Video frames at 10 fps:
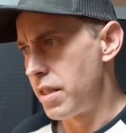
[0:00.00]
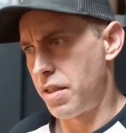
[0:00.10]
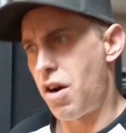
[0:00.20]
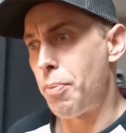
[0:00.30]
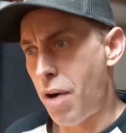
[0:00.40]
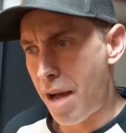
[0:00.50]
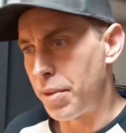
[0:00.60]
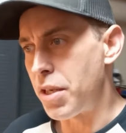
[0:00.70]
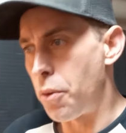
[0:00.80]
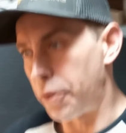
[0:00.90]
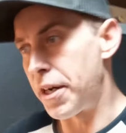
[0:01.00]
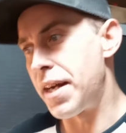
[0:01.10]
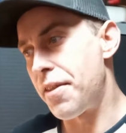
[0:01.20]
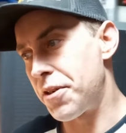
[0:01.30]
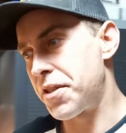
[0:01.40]
So I'll probably order
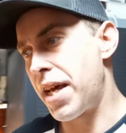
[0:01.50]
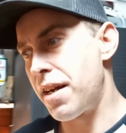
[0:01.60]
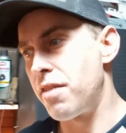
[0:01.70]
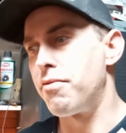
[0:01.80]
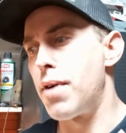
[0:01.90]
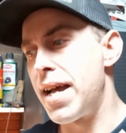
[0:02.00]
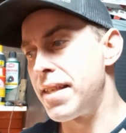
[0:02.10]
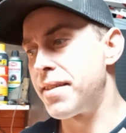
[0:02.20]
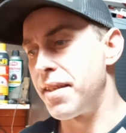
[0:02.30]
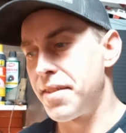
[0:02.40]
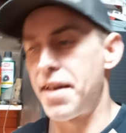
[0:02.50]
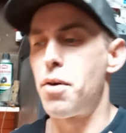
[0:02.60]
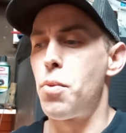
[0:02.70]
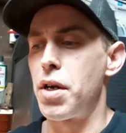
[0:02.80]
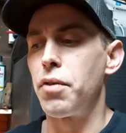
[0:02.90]
another set of reds since I
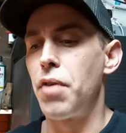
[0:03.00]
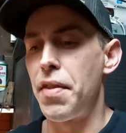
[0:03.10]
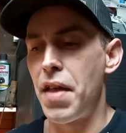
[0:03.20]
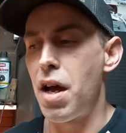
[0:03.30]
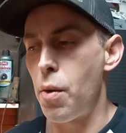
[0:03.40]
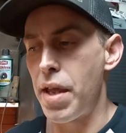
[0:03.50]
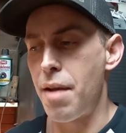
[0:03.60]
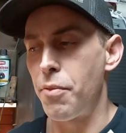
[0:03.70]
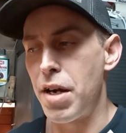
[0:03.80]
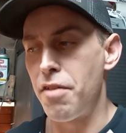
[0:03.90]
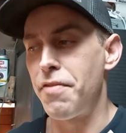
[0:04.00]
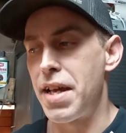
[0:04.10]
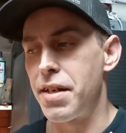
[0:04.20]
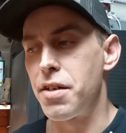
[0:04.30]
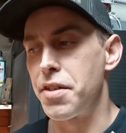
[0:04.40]
don't want to run the O E M rear
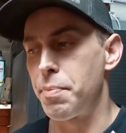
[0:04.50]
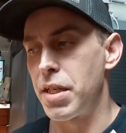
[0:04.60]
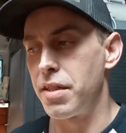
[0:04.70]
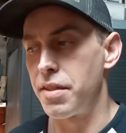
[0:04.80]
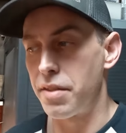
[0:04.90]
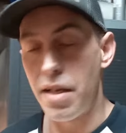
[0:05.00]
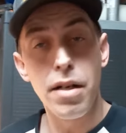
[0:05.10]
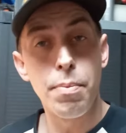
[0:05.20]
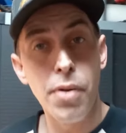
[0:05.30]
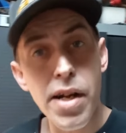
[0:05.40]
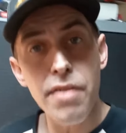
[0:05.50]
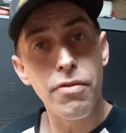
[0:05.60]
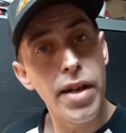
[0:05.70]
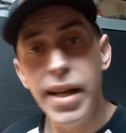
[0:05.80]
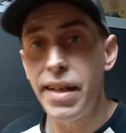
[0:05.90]
fenders because they're pretty
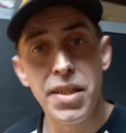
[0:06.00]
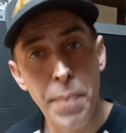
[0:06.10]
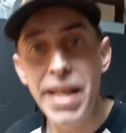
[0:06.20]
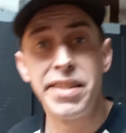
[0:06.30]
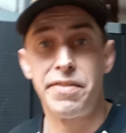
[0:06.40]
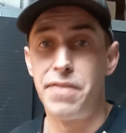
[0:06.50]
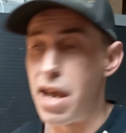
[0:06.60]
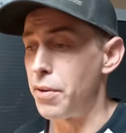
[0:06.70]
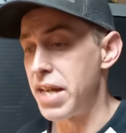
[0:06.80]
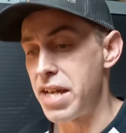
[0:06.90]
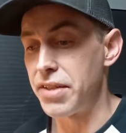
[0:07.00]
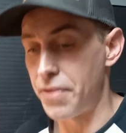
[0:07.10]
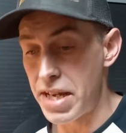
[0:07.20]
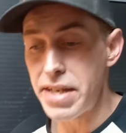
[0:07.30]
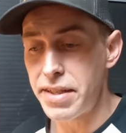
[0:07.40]
friggin' expensive nowadays
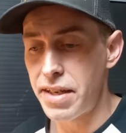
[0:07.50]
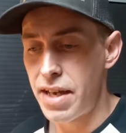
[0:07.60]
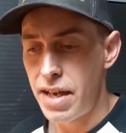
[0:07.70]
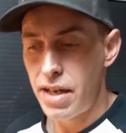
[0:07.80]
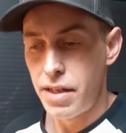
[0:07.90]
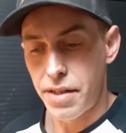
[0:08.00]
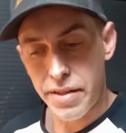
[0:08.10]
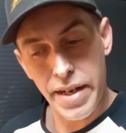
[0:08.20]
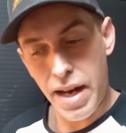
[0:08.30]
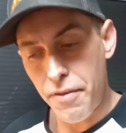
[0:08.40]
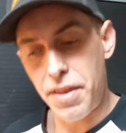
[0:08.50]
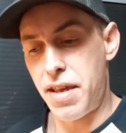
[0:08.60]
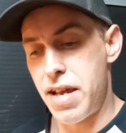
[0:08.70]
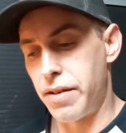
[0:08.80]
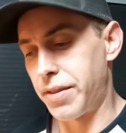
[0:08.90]
for these. Just like
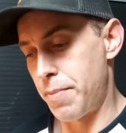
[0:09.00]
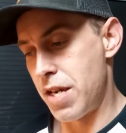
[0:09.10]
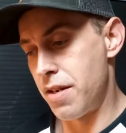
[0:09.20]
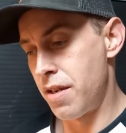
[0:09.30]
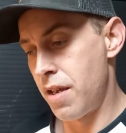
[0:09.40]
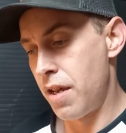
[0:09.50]
everything else, man.